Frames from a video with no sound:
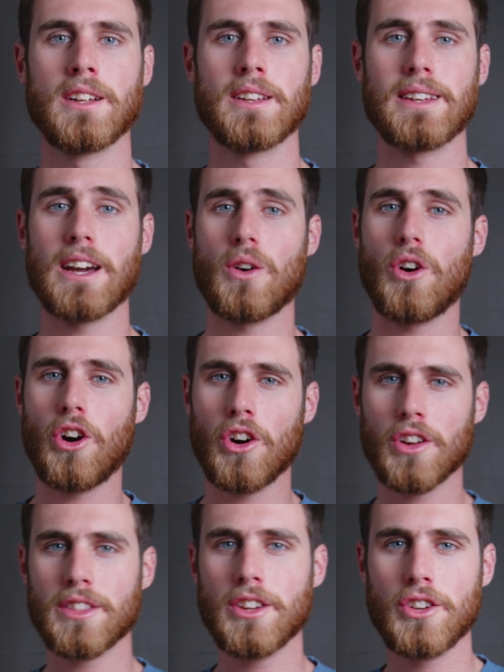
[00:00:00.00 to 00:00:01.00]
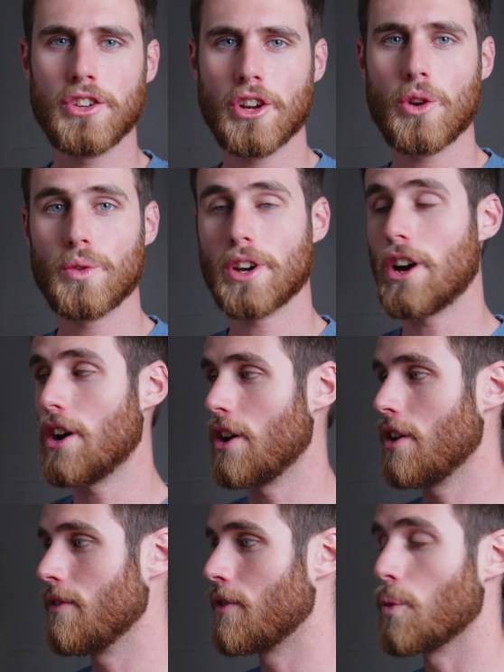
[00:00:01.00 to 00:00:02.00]
Now, on the note
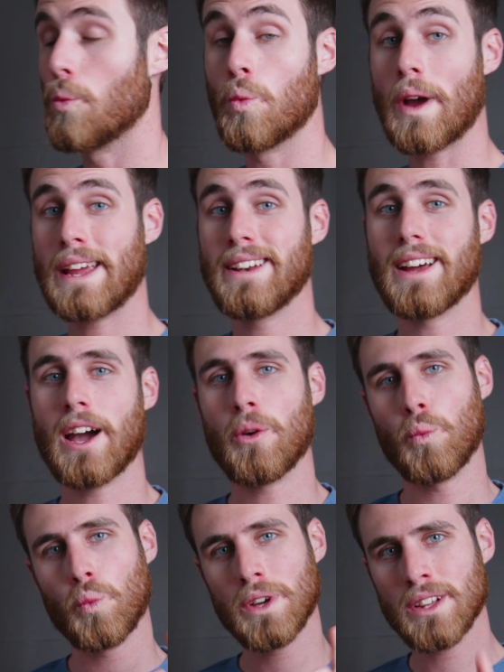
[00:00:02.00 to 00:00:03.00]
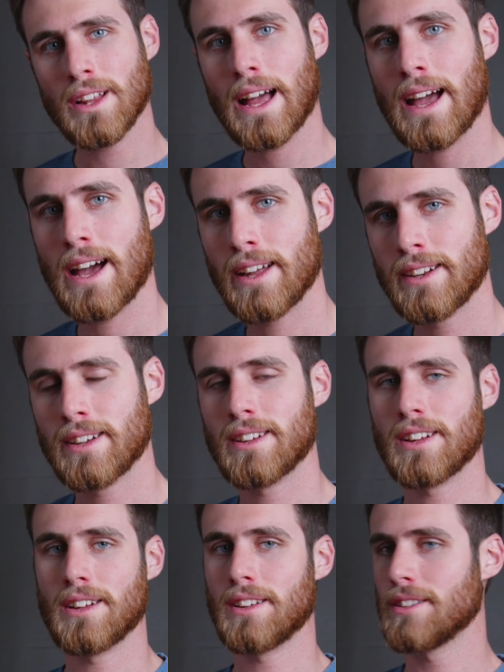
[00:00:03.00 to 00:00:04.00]
of weight, I will
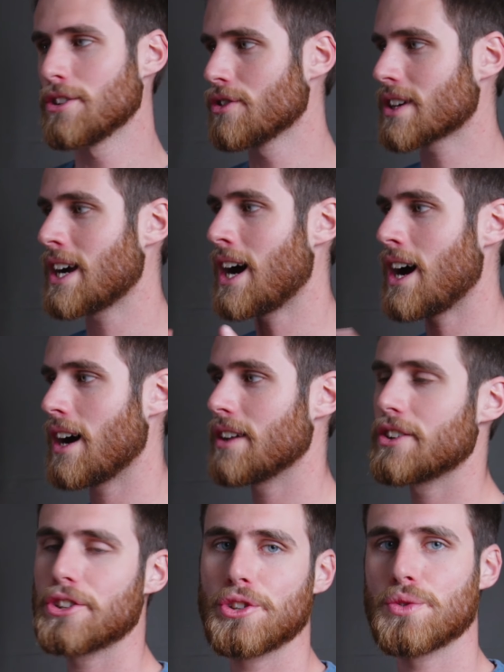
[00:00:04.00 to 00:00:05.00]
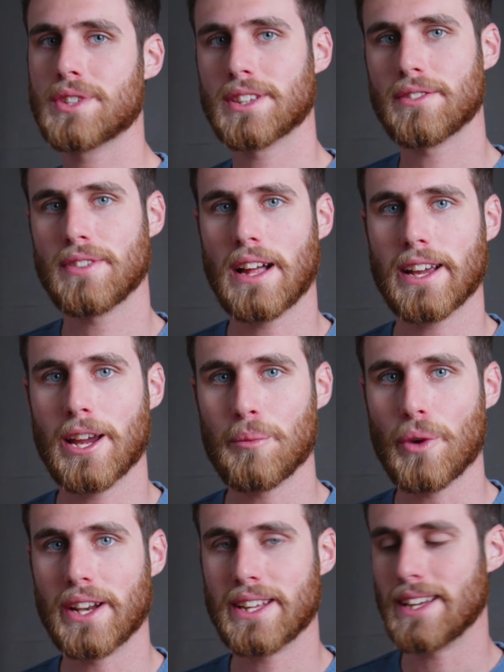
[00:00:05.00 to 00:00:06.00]
add a little con to using the
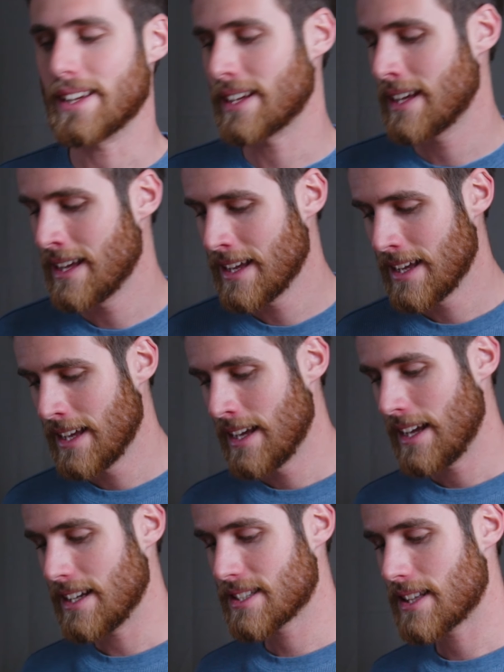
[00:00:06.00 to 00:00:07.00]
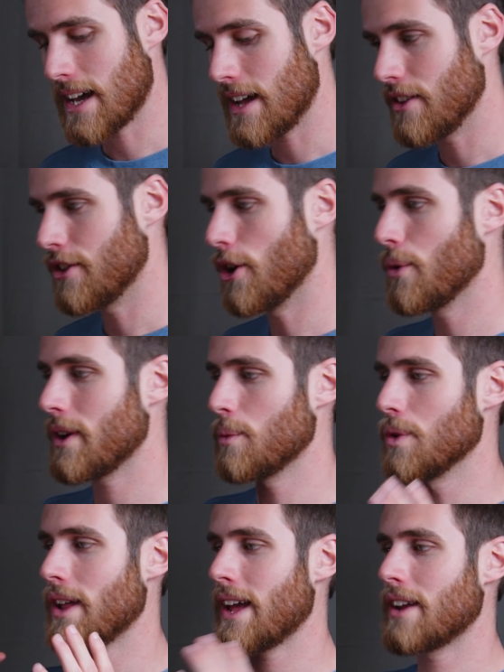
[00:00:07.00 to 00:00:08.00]
FLYCAM Redking, is that though it
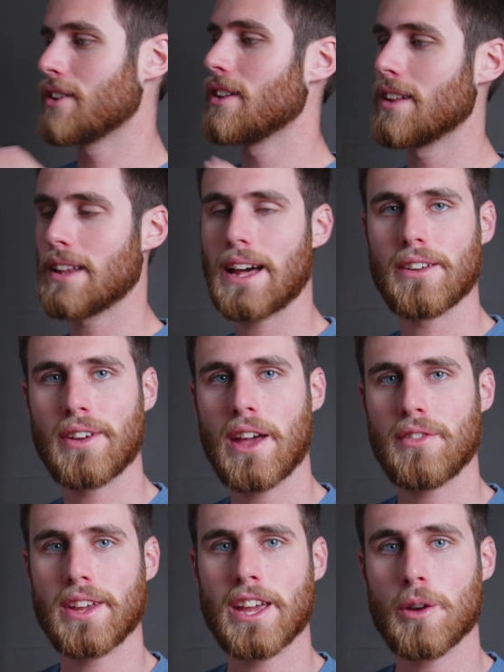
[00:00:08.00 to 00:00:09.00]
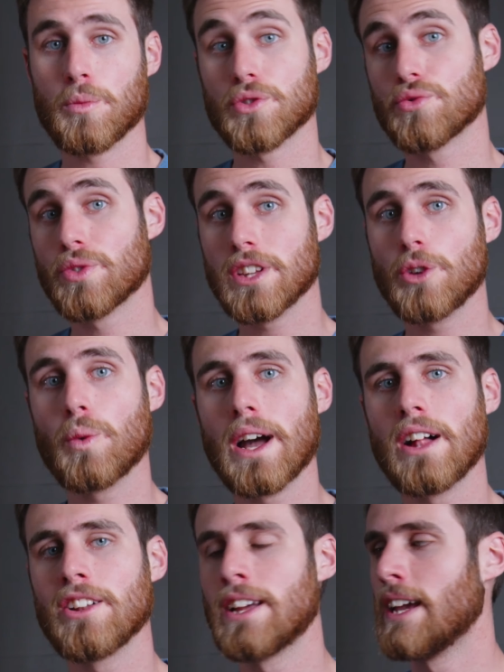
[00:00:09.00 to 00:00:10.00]
will handle a lot of heavy cameras really
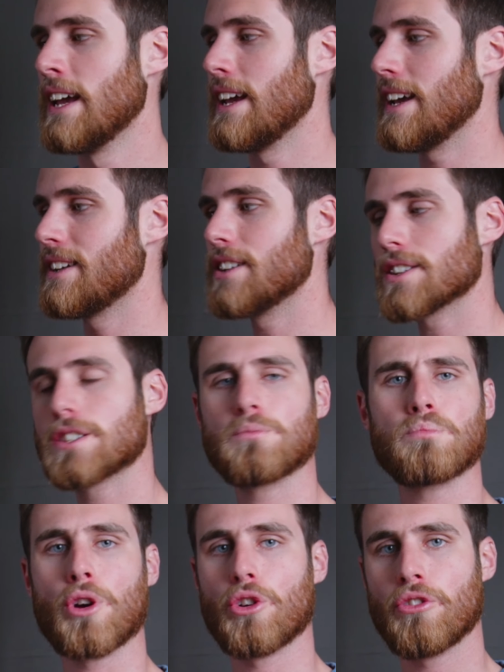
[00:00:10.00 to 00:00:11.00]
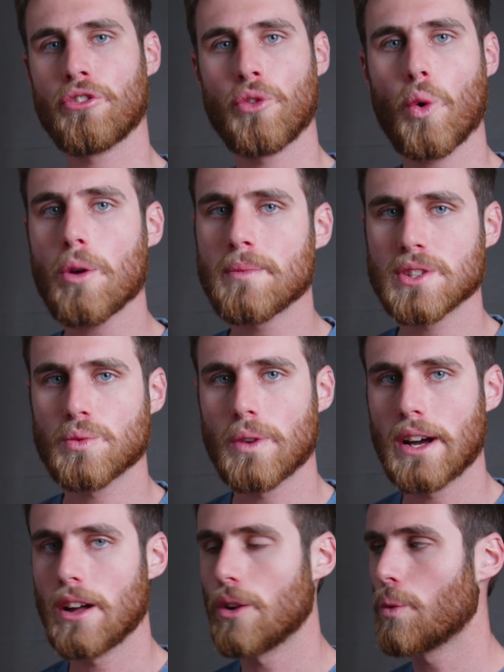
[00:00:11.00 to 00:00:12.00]
well, it doesn't perform as
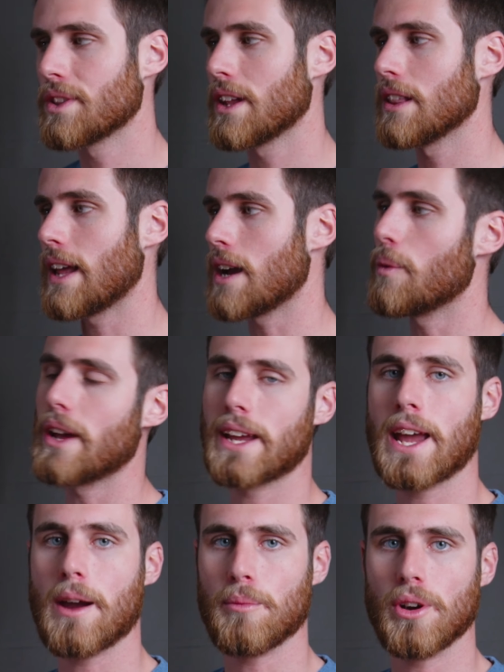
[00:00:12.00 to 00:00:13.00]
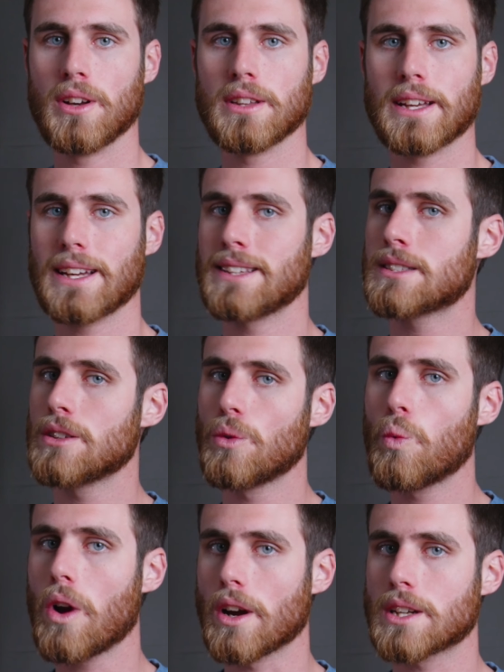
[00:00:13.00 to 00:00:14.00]
well with a lightweight camera. Like, it
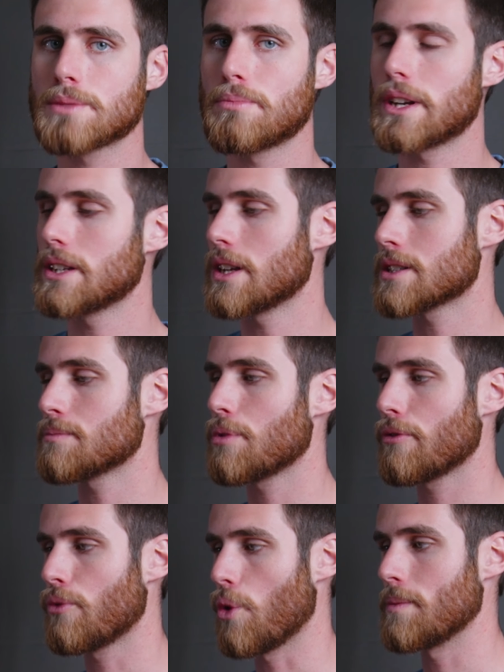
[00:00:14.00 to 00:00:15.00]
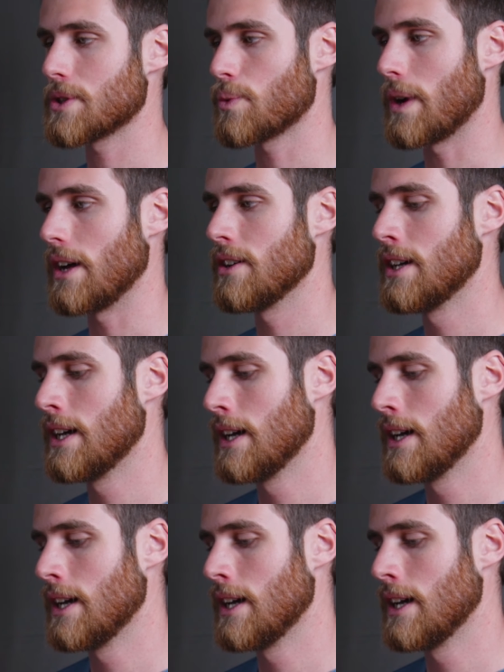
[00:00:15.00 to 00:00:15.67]
still works, but it doesn't perform as well.